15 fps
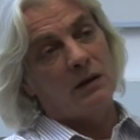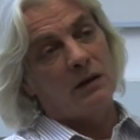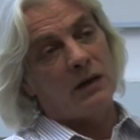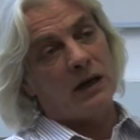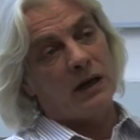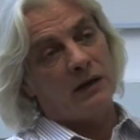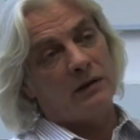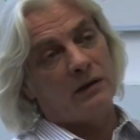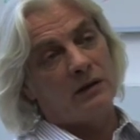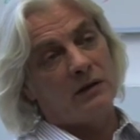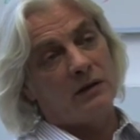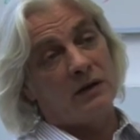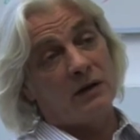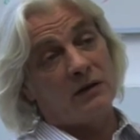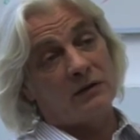that
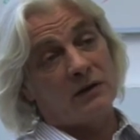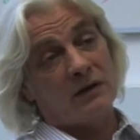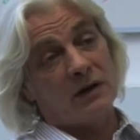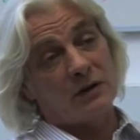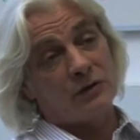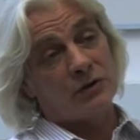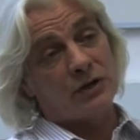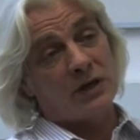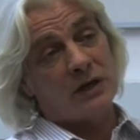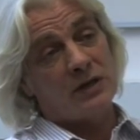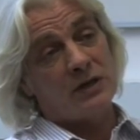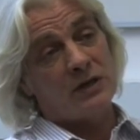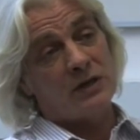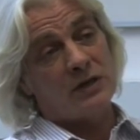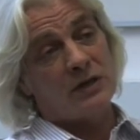large scale
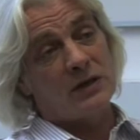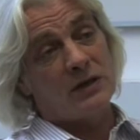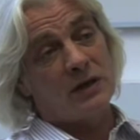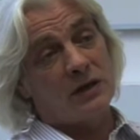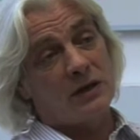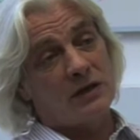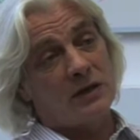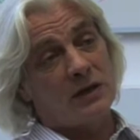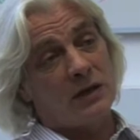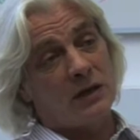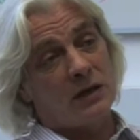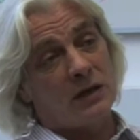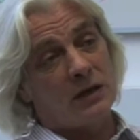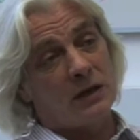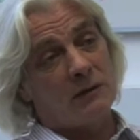changes in the Arctic,
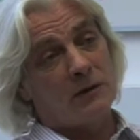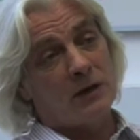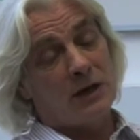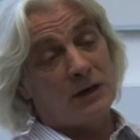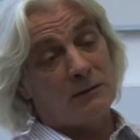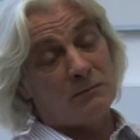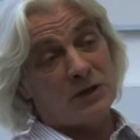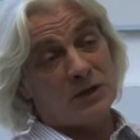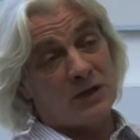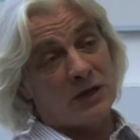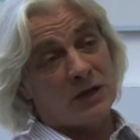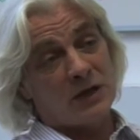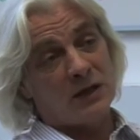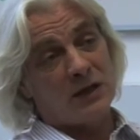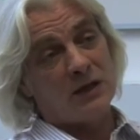and, and in
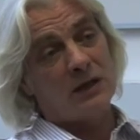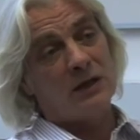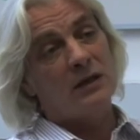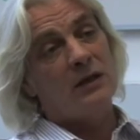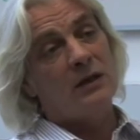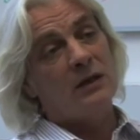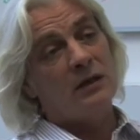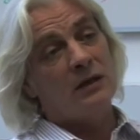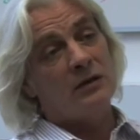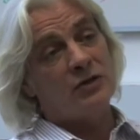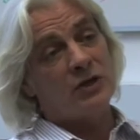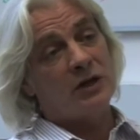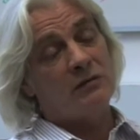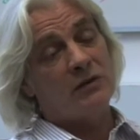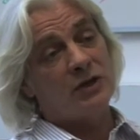particular the
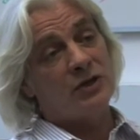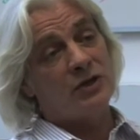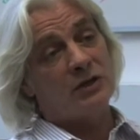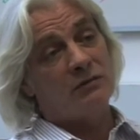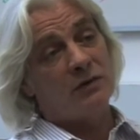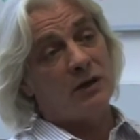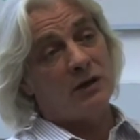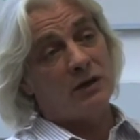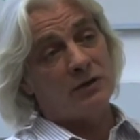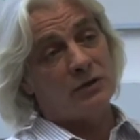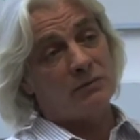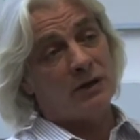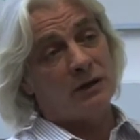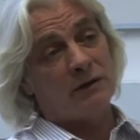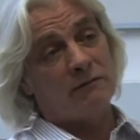generation of a large
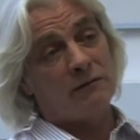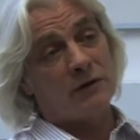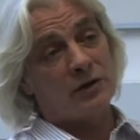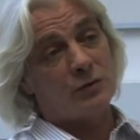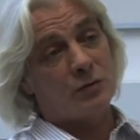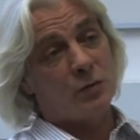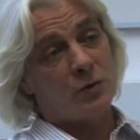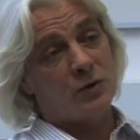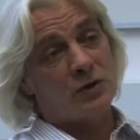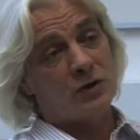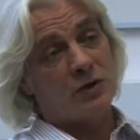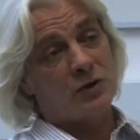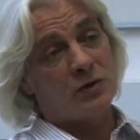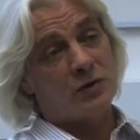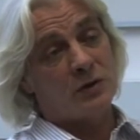amount of fresh water
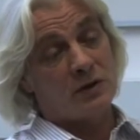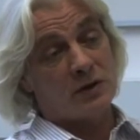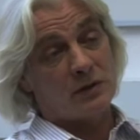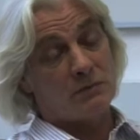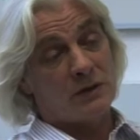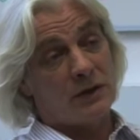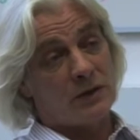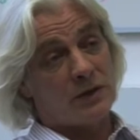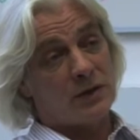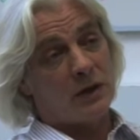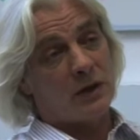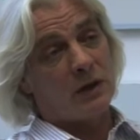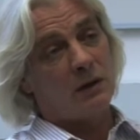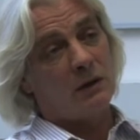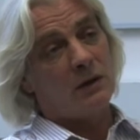due to ice melting,
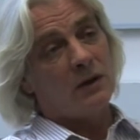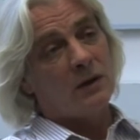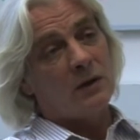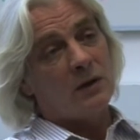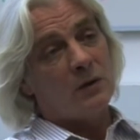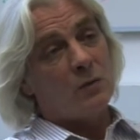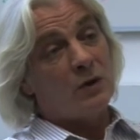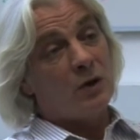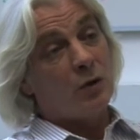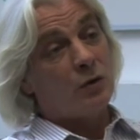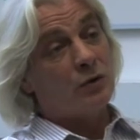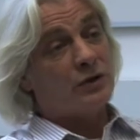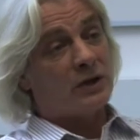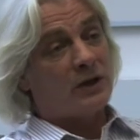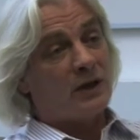will
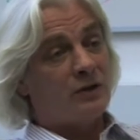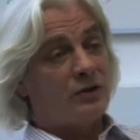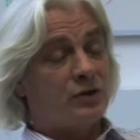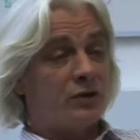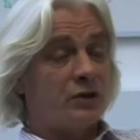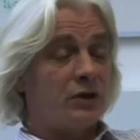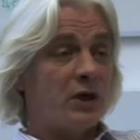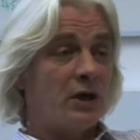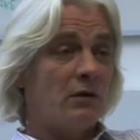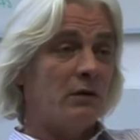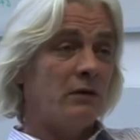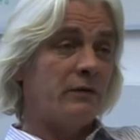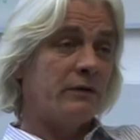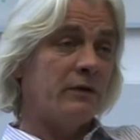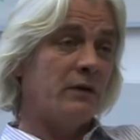alter ocean
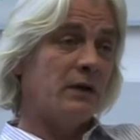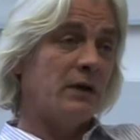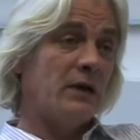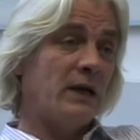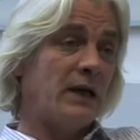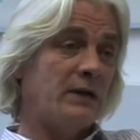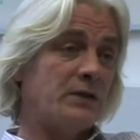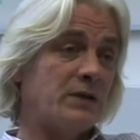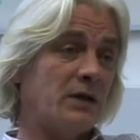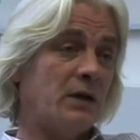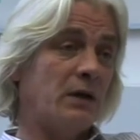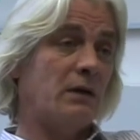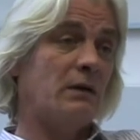currents in the Atlantic.